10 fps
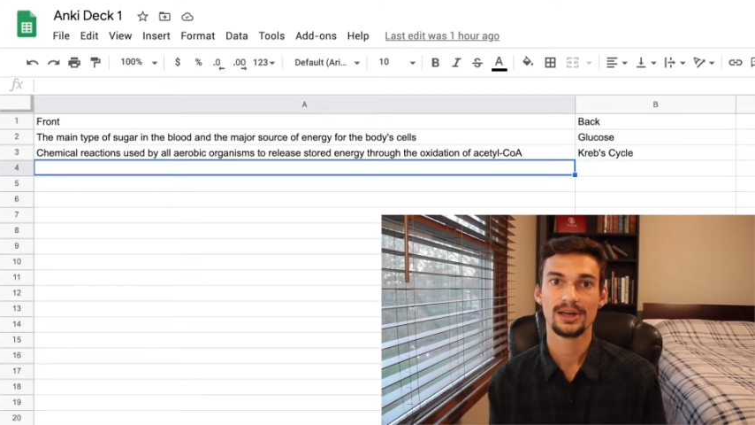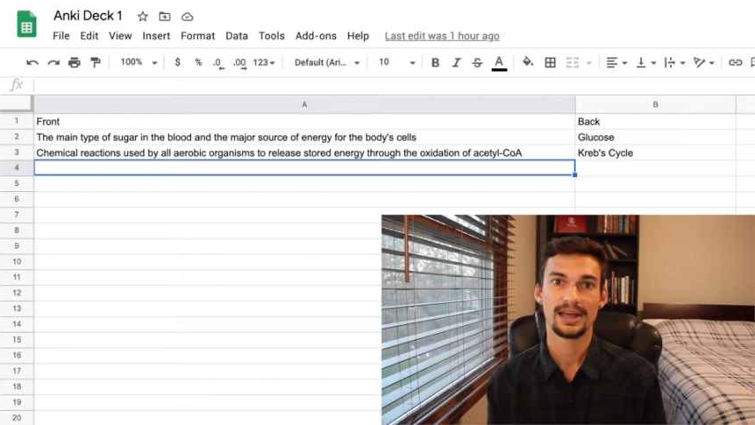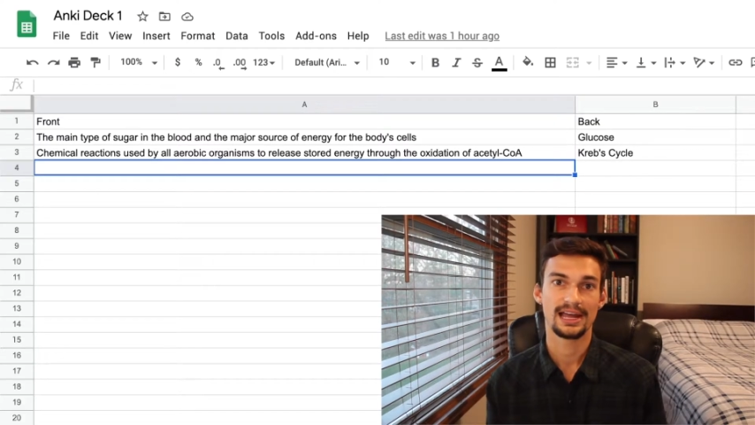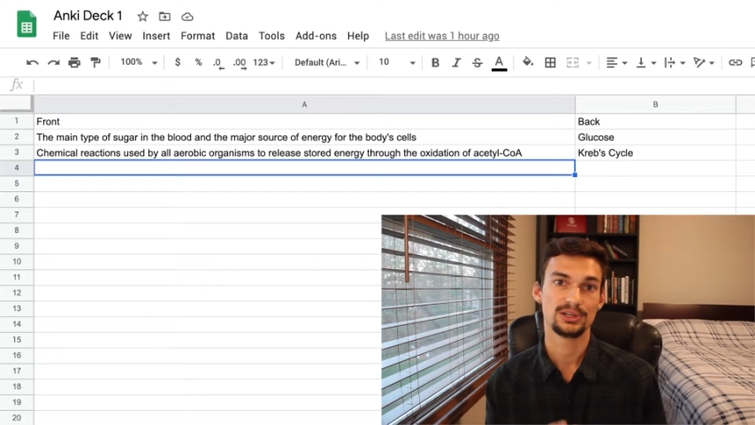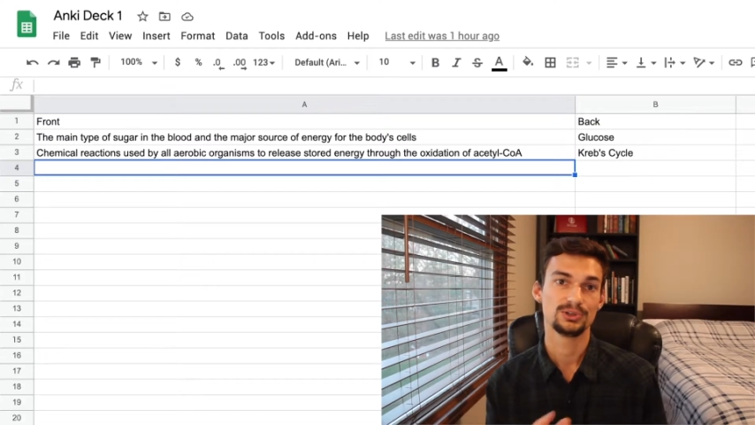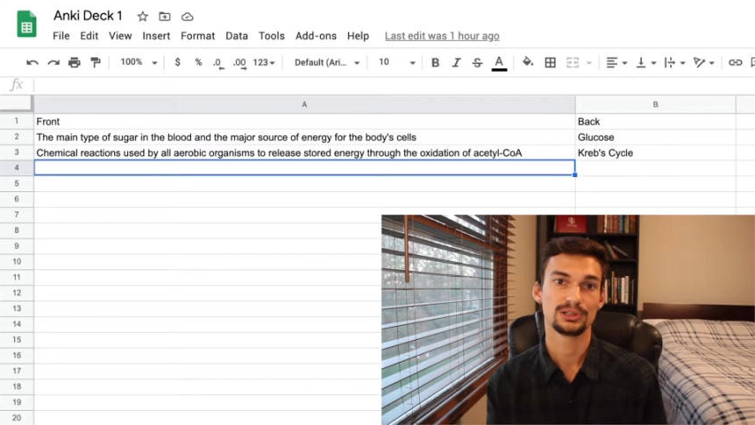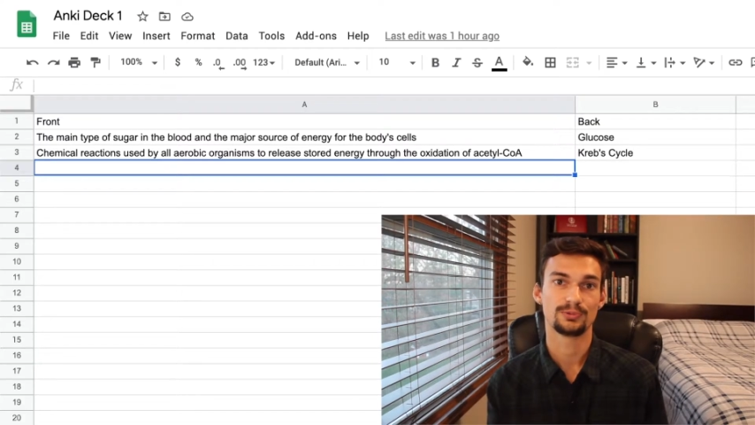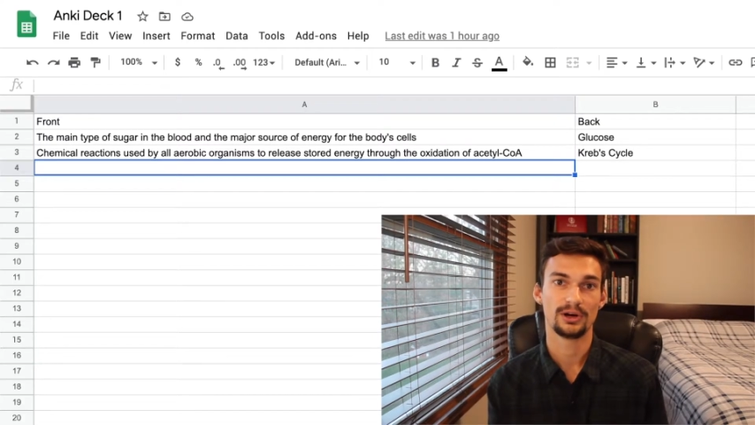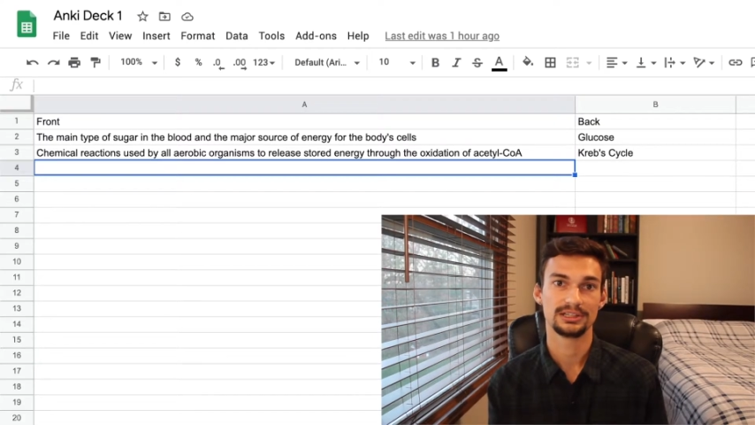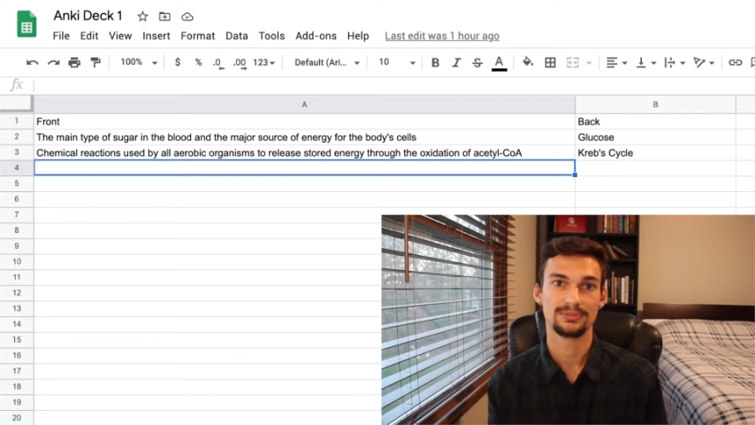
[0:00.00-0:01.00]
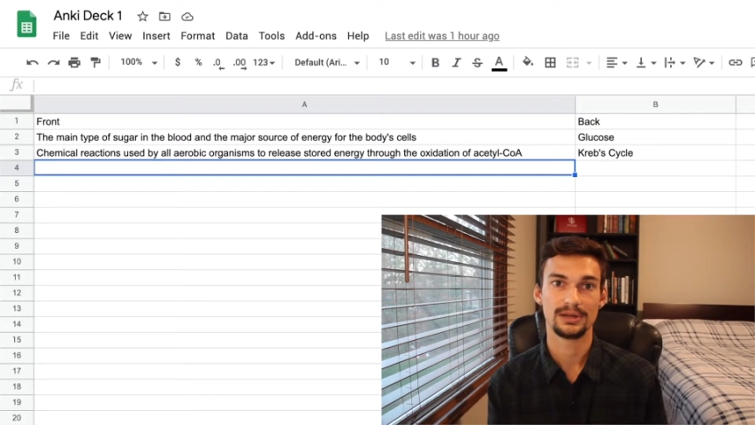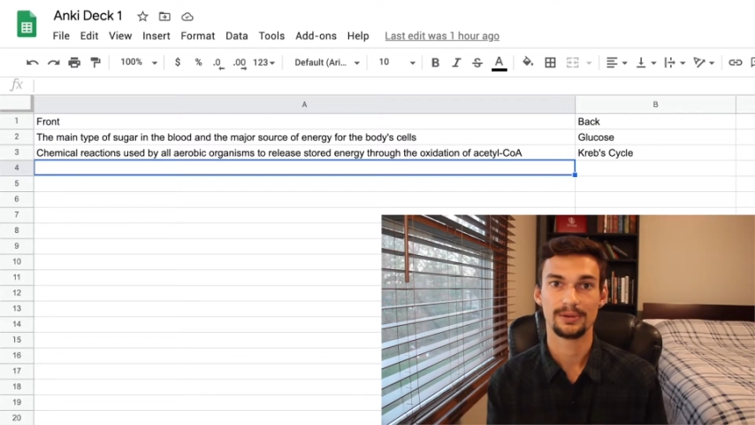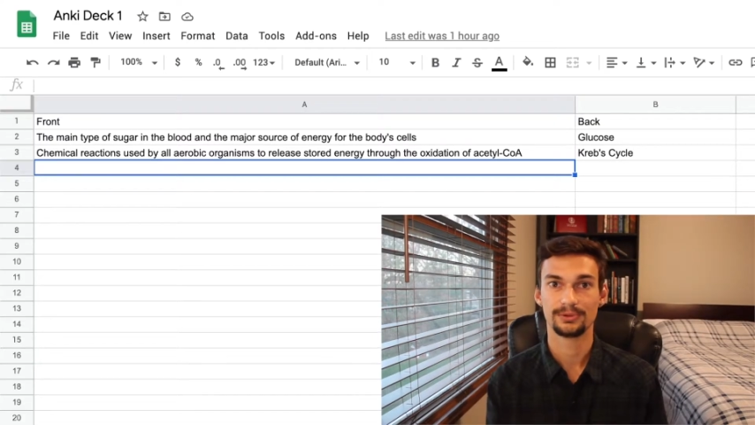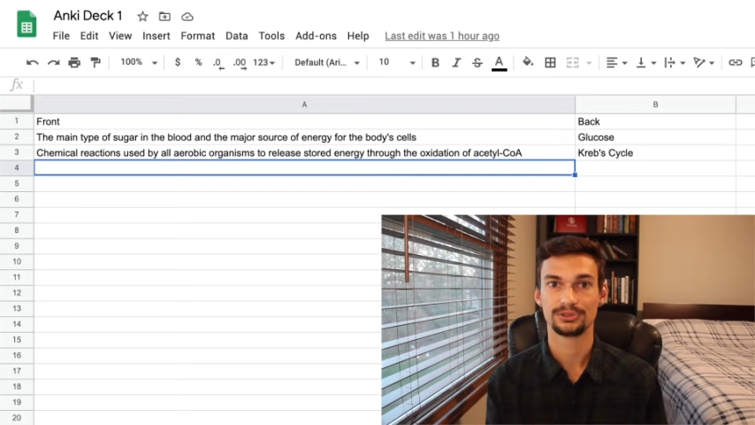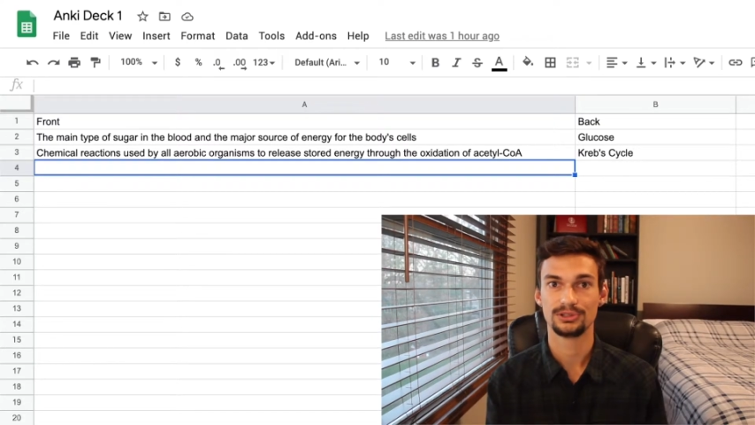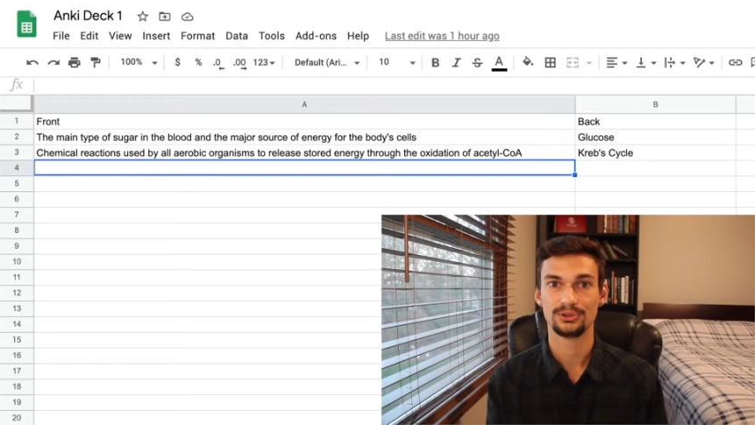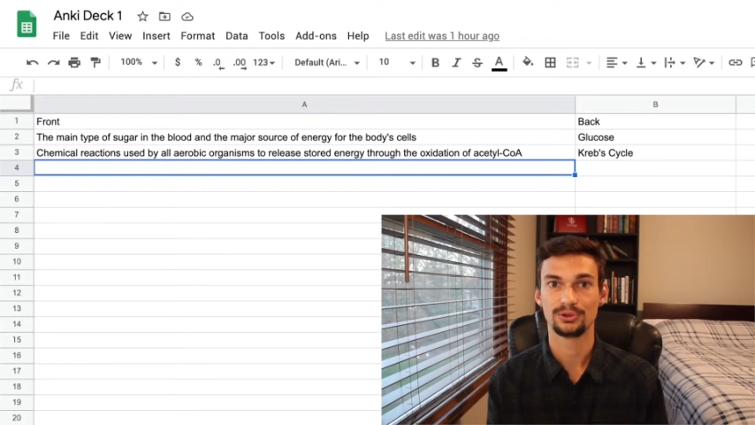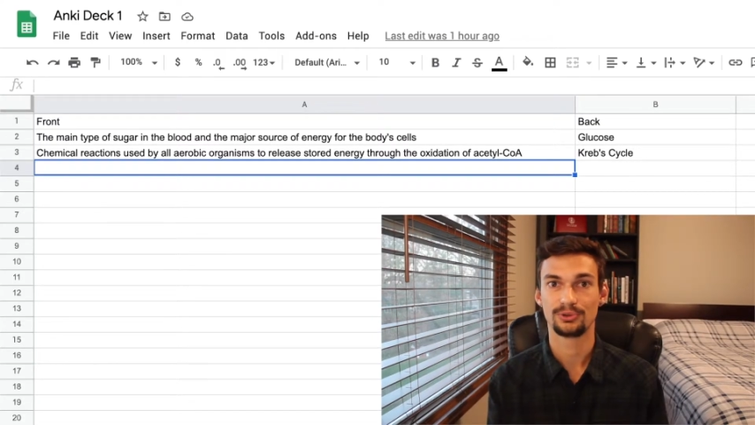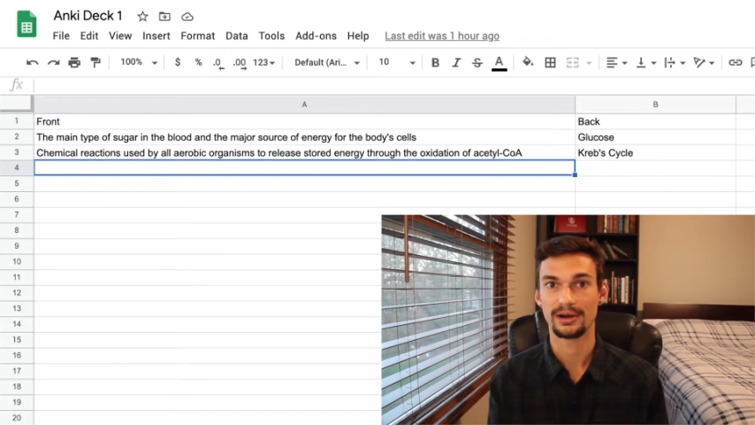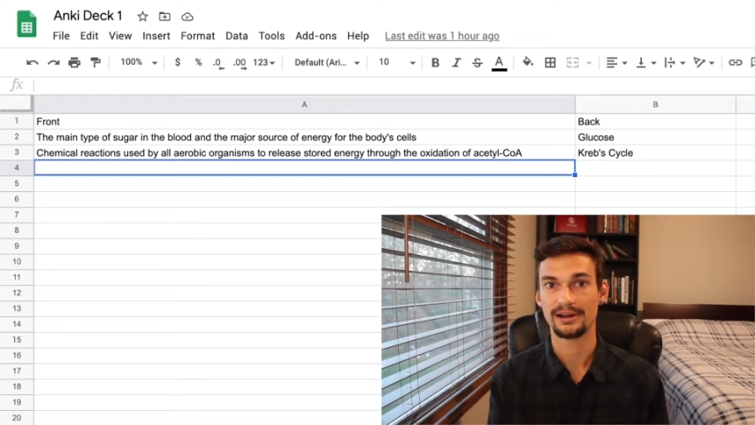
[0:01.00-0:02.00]
and you just want to be able to
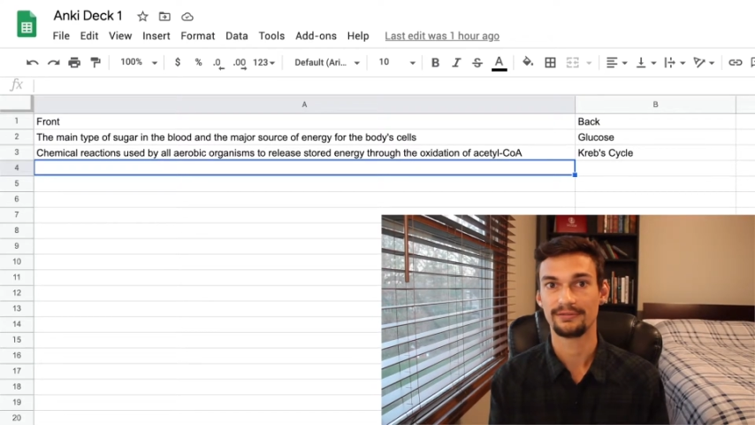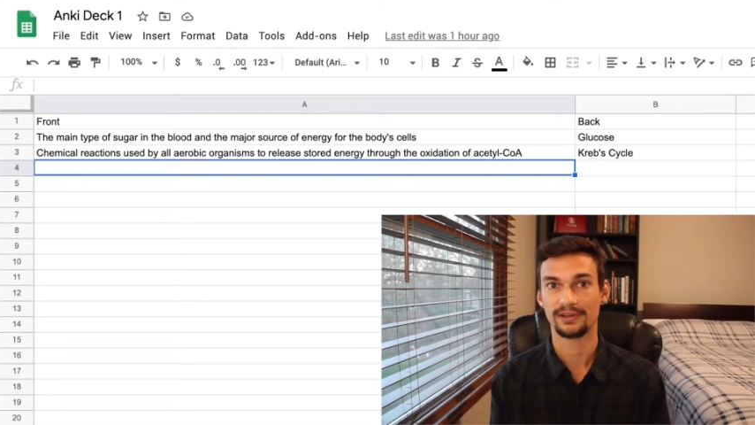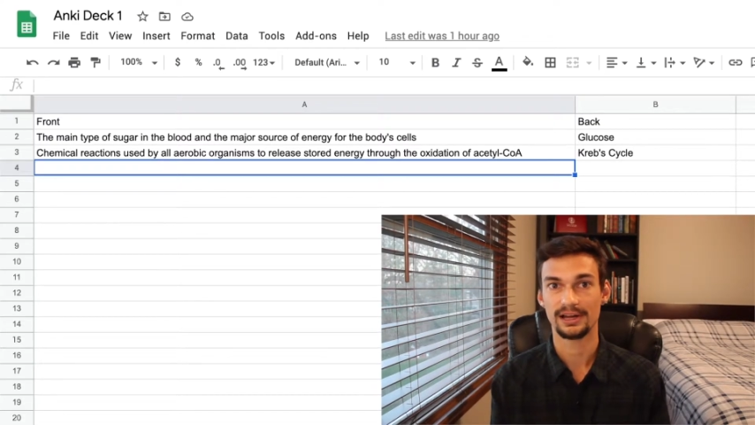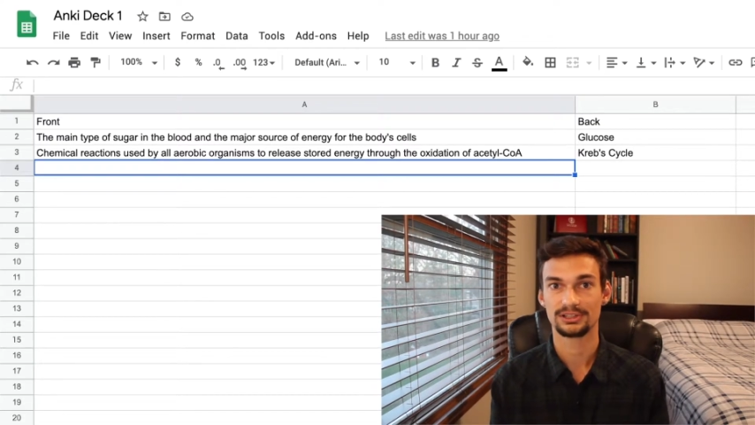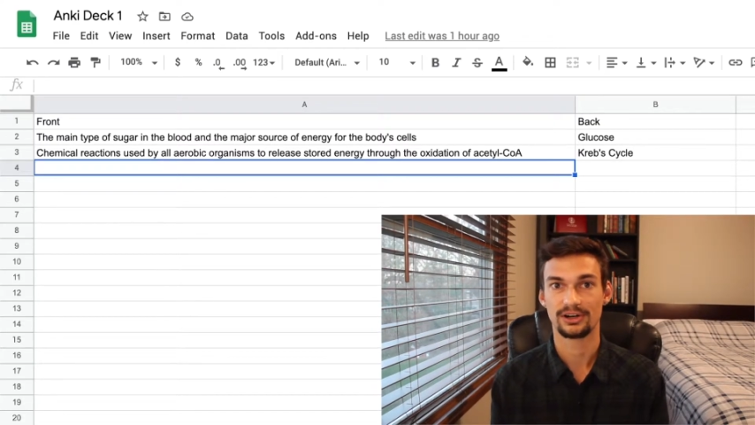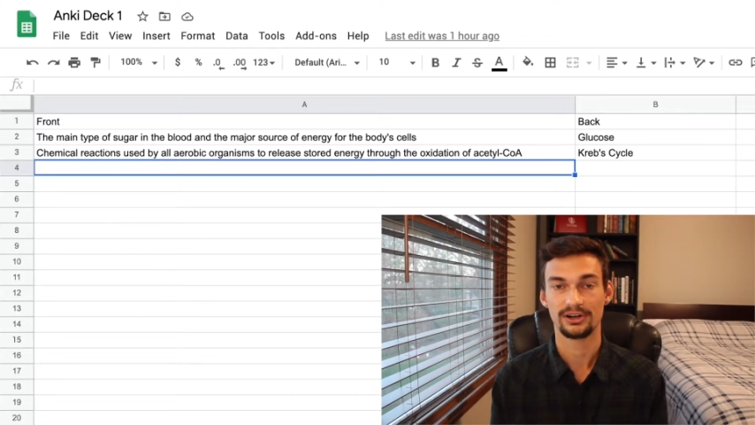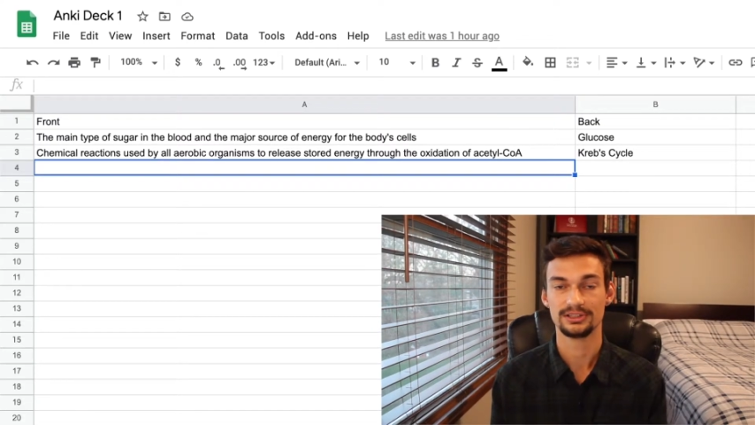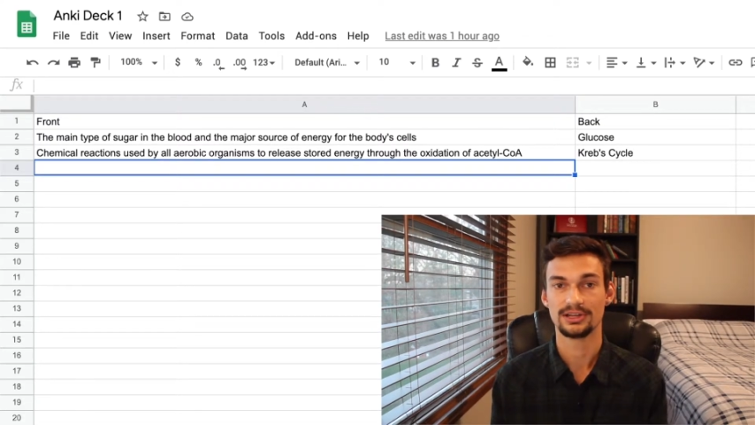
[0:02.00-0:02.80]
create flashcards